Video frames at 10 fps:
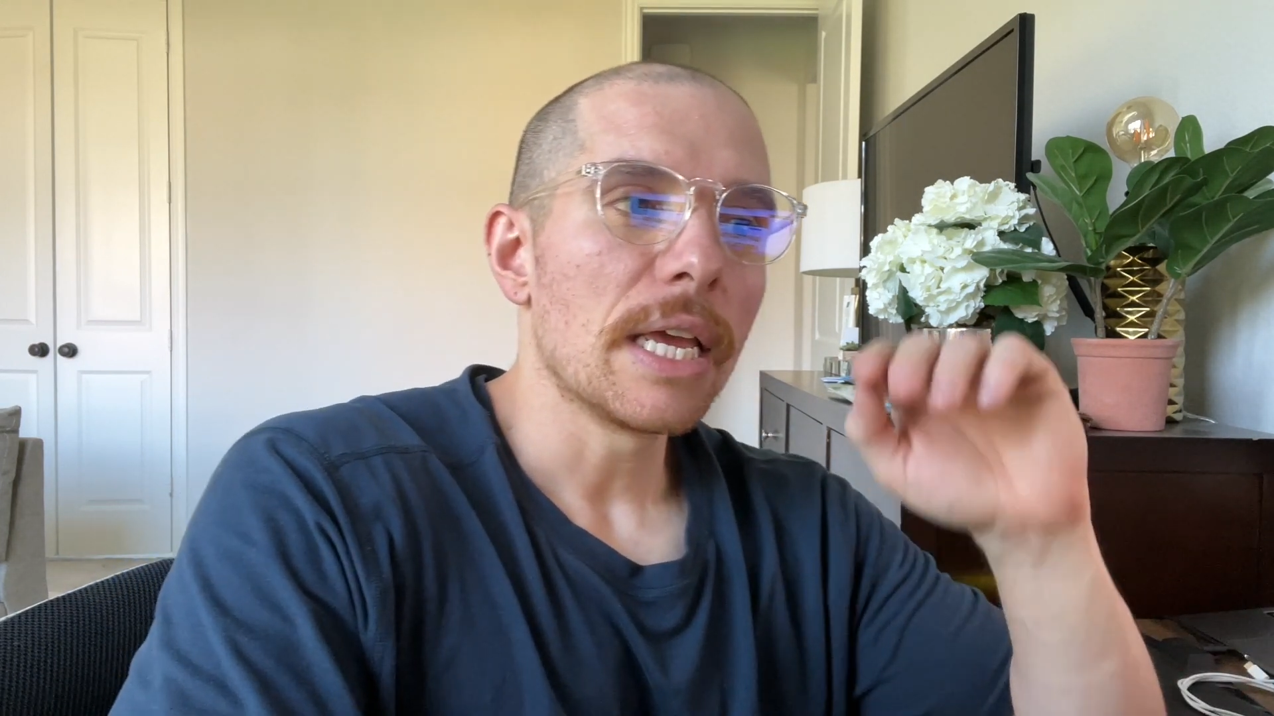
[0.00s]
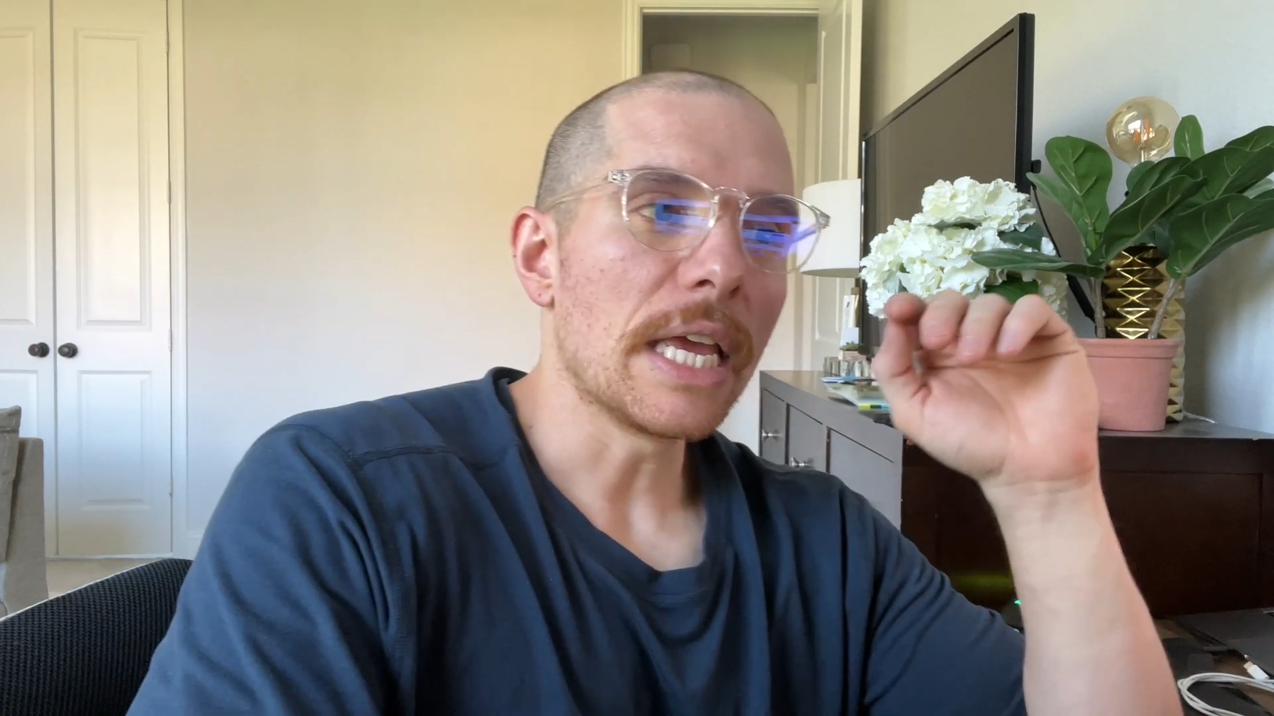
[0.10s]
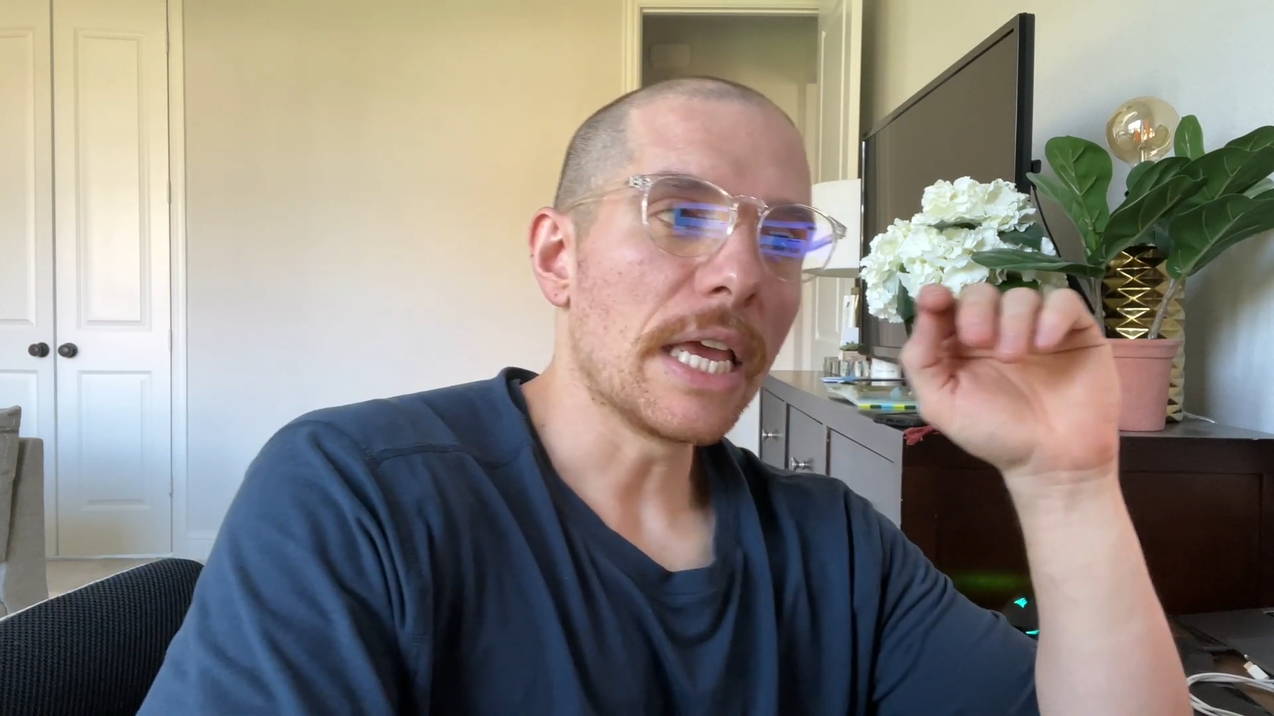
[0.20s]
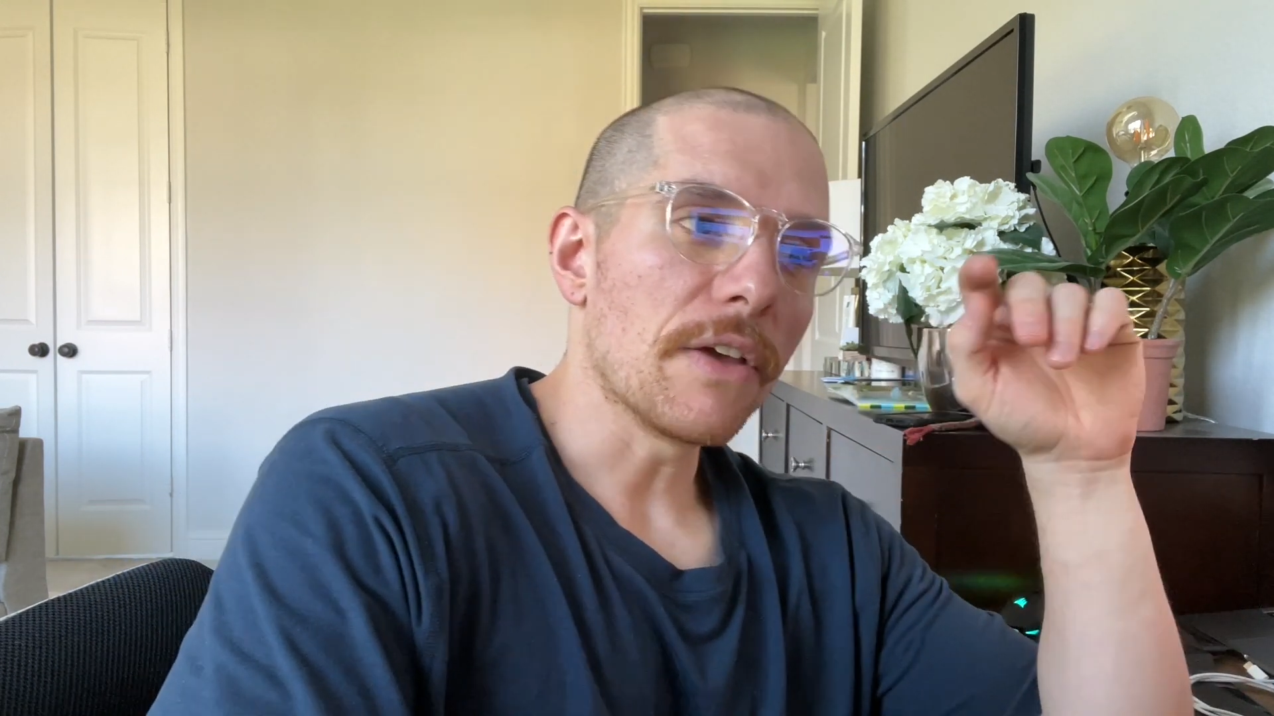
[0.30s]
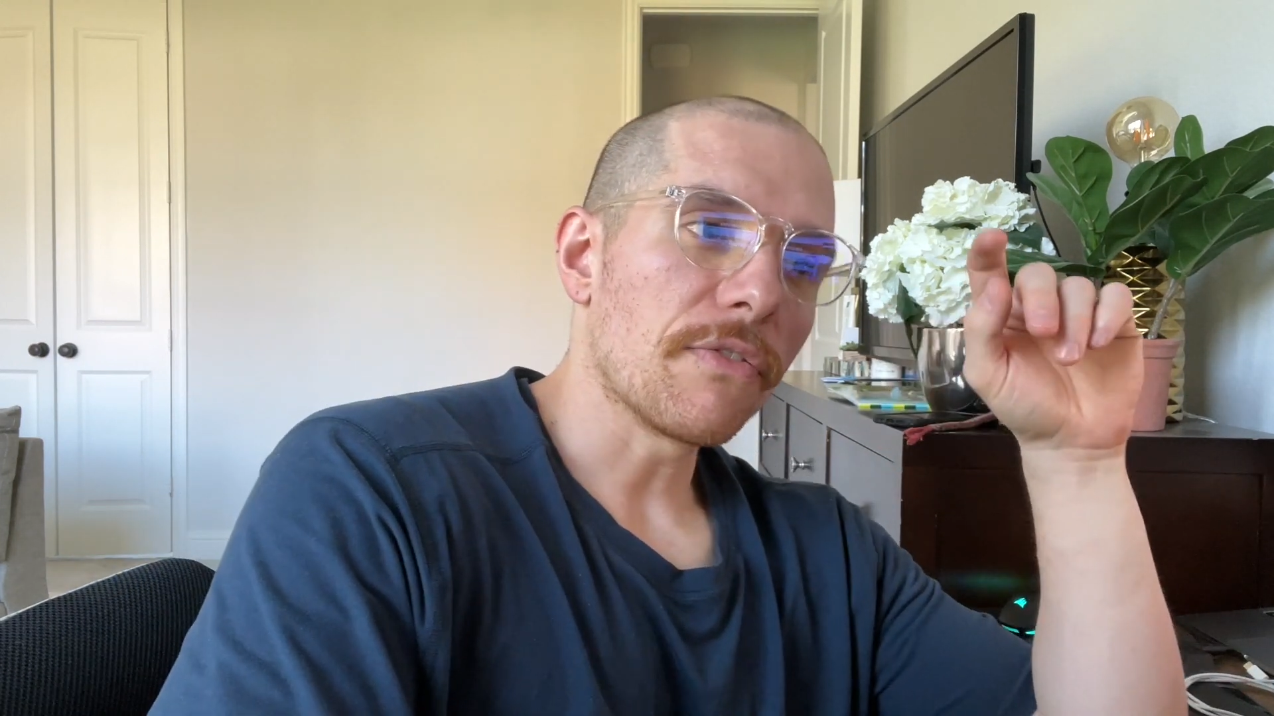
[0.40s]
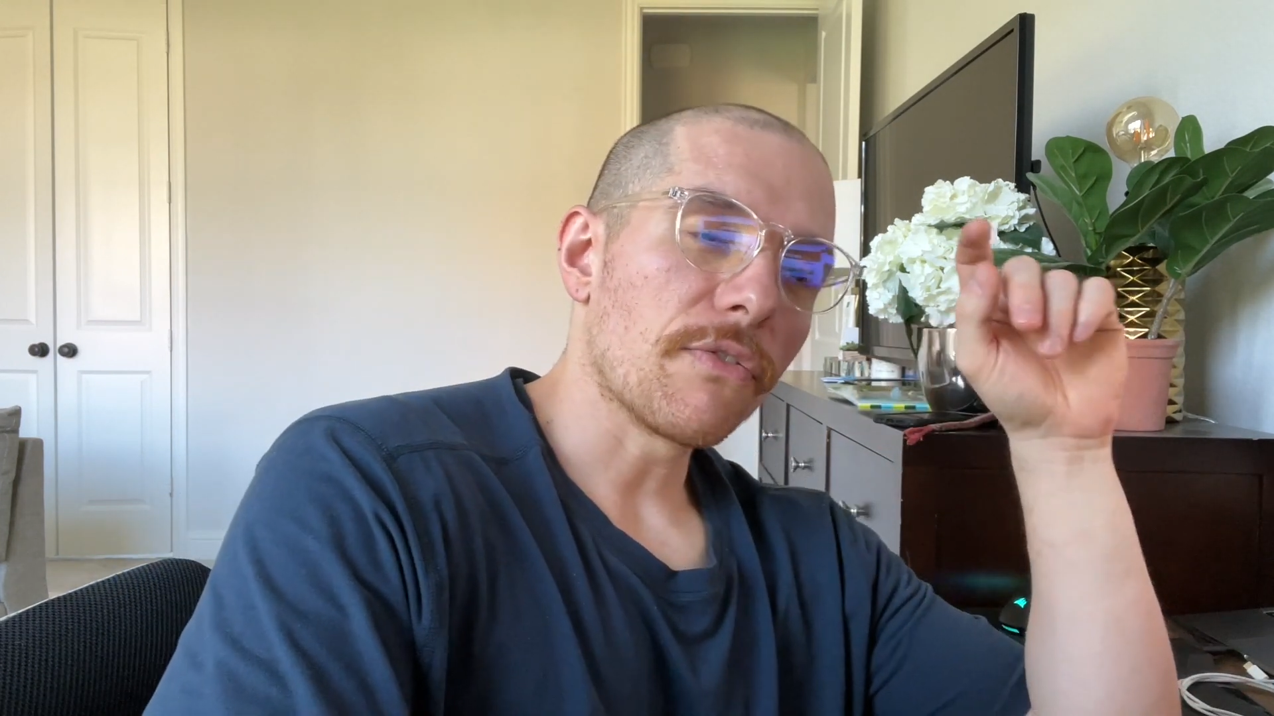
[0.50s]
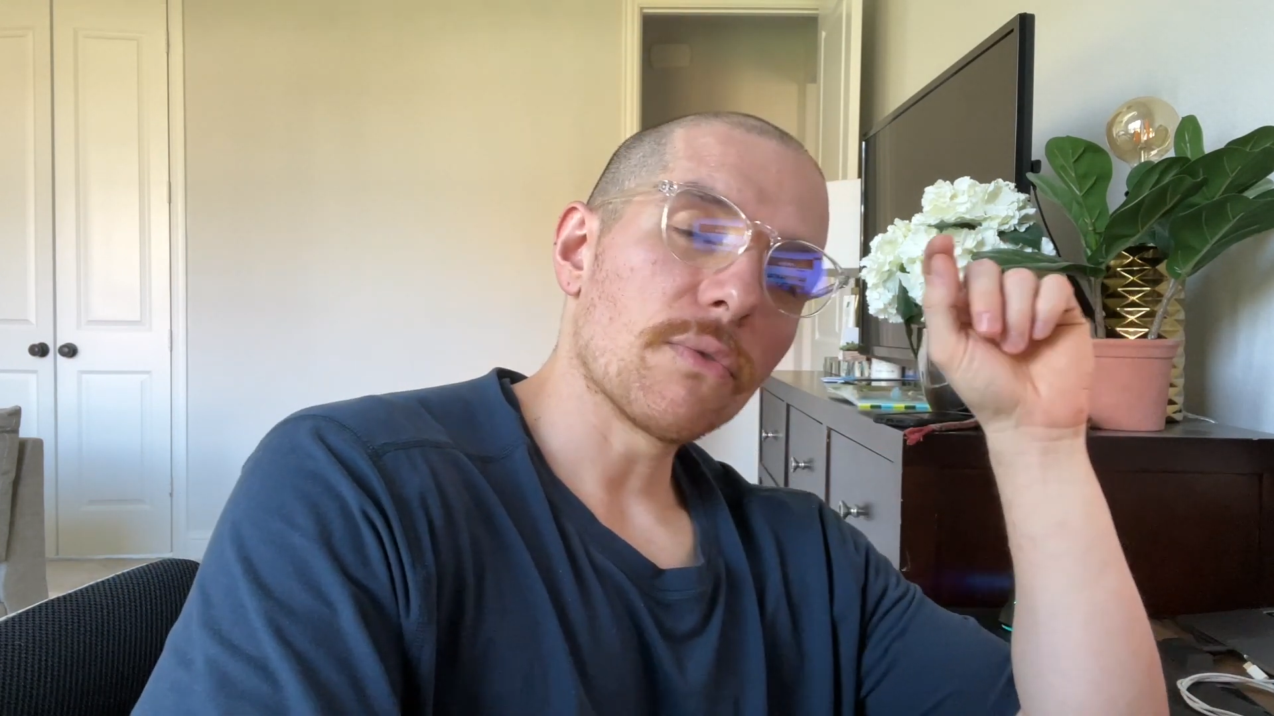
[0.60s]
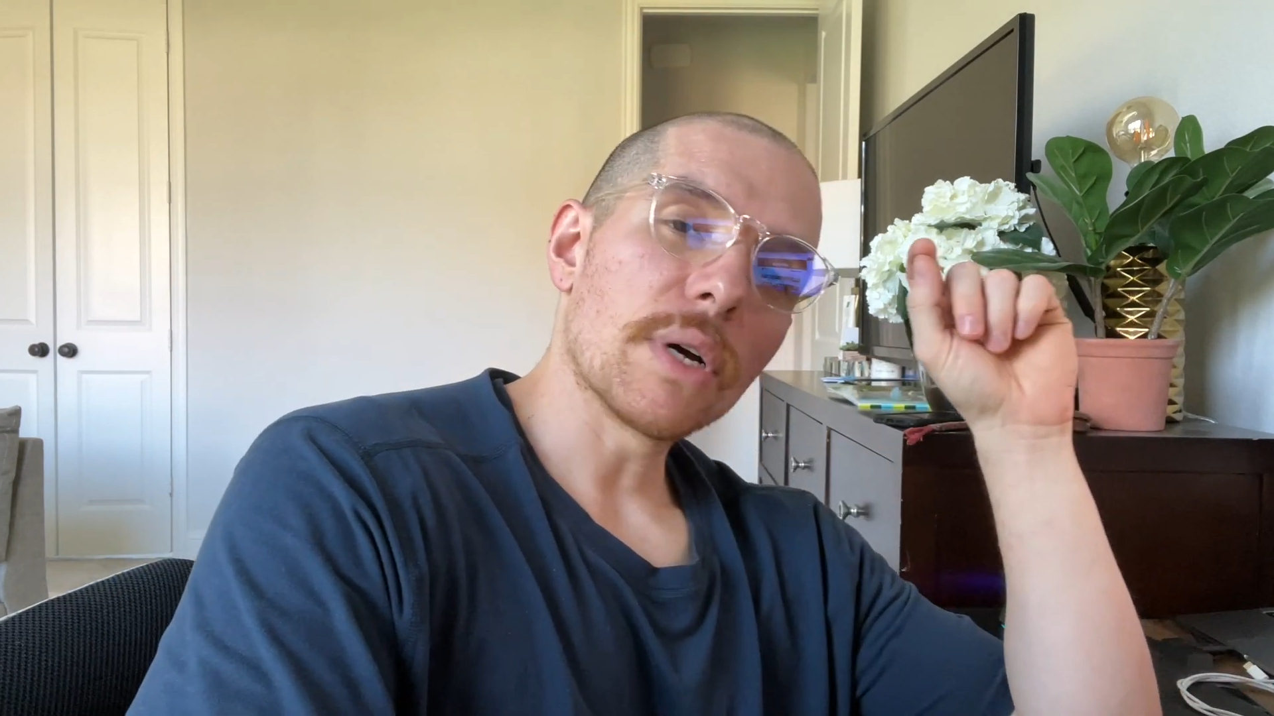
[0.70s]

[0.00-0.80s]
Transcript: if